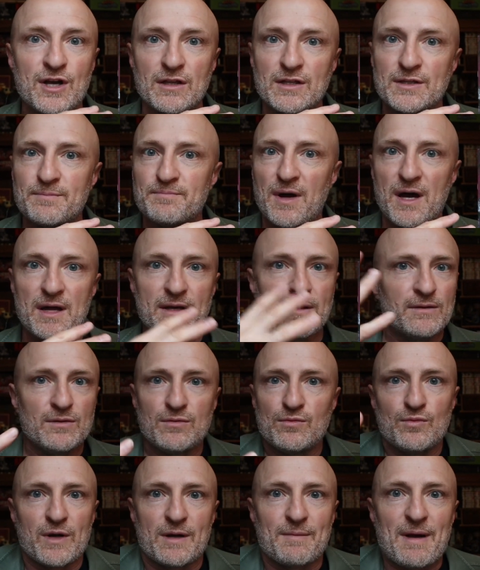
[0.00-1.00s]
Cullen Bunn,
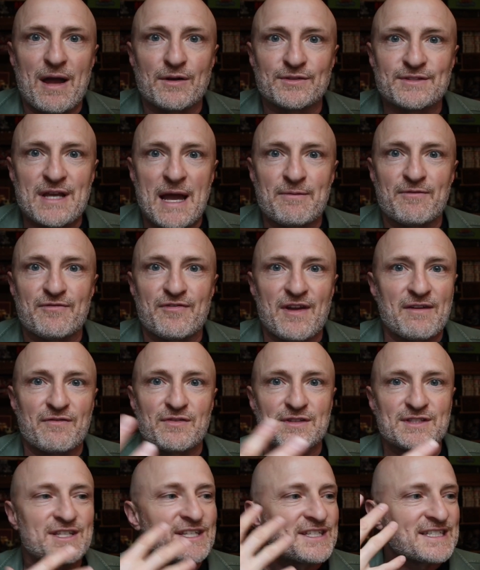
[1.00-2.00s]
one of my all-time
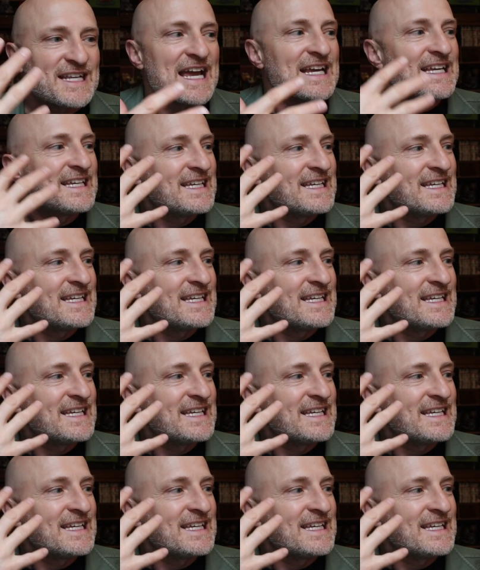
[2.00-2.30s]
favorites. This guy